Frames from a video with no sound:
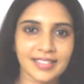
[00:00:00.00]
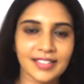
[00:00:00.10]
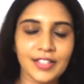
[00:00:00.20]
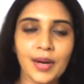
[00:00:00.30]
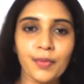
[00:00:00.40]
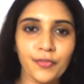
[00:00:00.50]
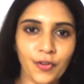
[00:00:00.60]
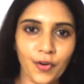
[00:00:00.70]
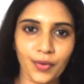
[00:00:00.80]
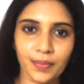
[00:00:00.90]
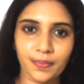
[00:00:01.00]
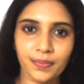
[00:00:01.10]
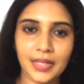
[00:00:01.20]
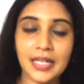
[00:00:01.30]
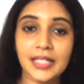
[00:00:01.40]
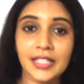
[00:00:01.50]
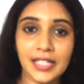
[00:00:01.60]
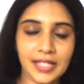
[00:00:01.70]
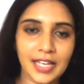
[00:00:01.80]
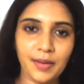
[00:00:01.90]
Number 4,
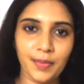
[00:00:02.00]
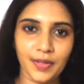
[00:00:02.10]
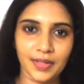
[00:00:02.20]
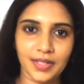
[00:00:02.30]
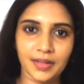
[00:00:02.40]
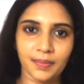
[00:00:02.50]
disabled.